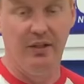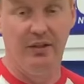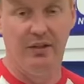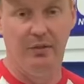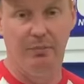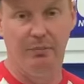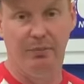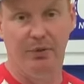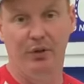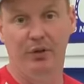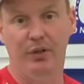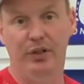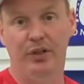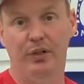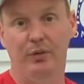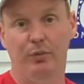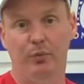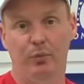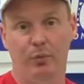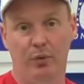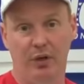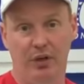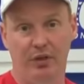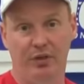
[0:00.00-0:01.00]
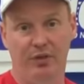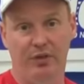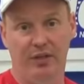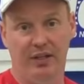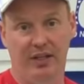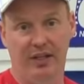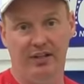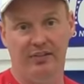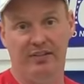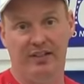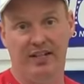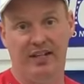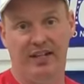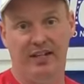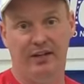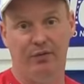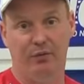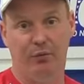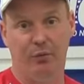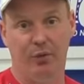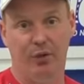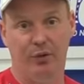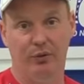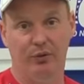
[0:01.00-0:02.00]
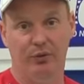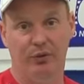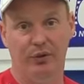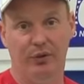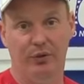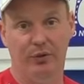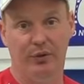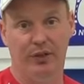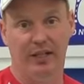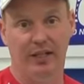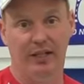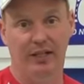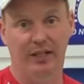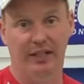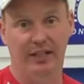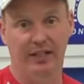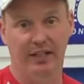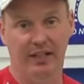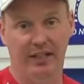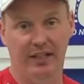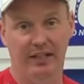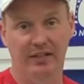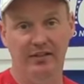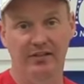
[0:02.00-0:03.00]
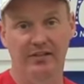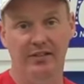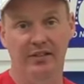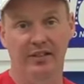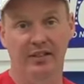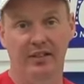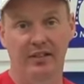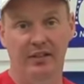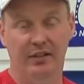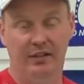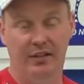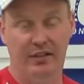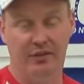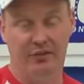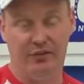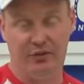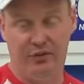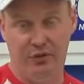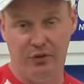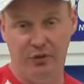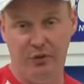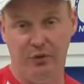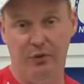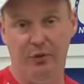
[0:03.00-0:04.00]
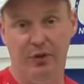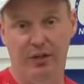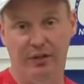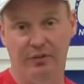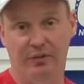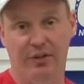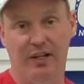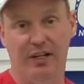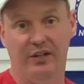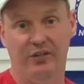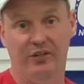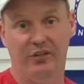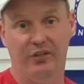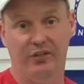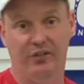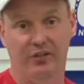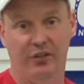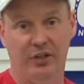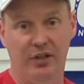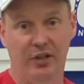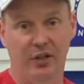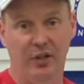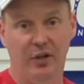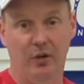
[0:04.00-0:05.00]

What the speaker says: the beauty with the SKF Wheel Seal Kit is there's two advantages.